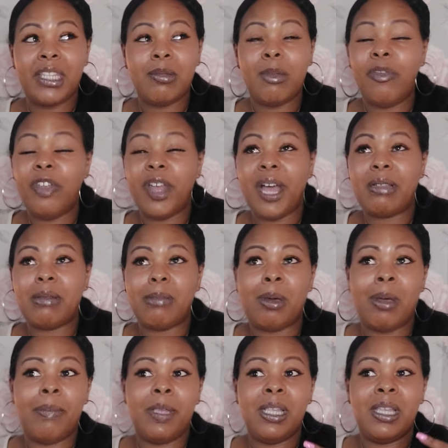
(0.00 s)
Some of you guys
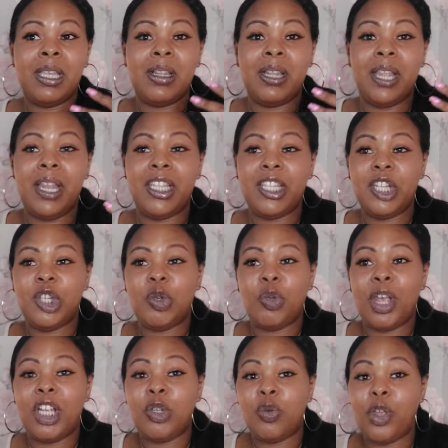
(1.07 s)
might be in a
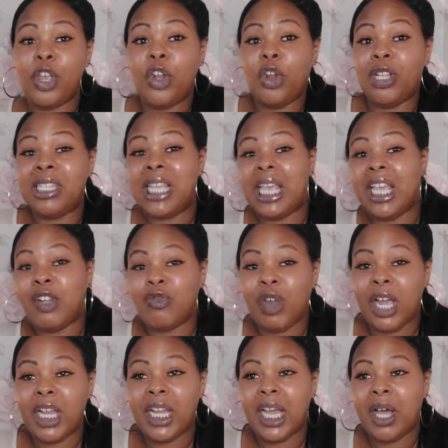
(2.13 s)
situation where you're not dating
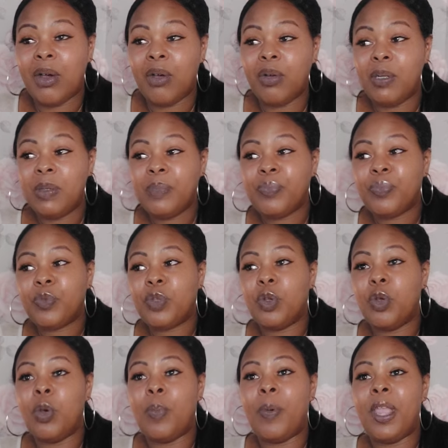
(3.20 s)
right now,
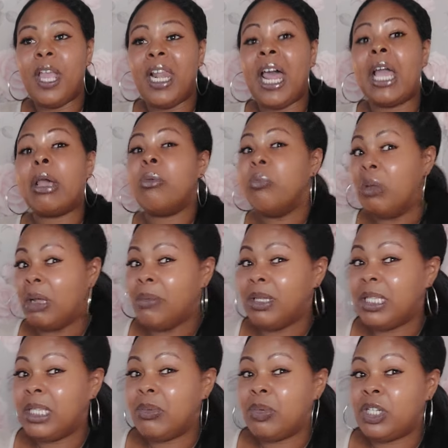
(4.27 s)
but you're like, let me
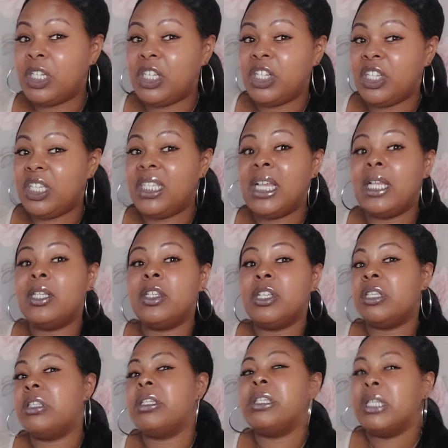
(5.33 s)
see what Gigi says
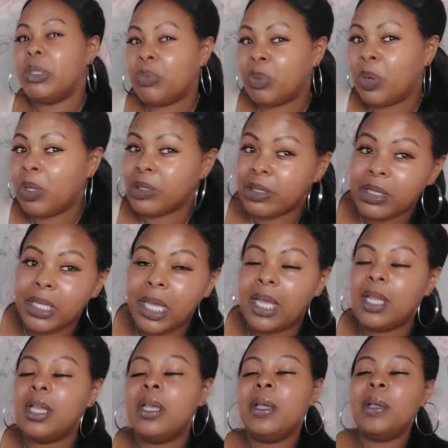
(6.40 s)
just to see what, yeah.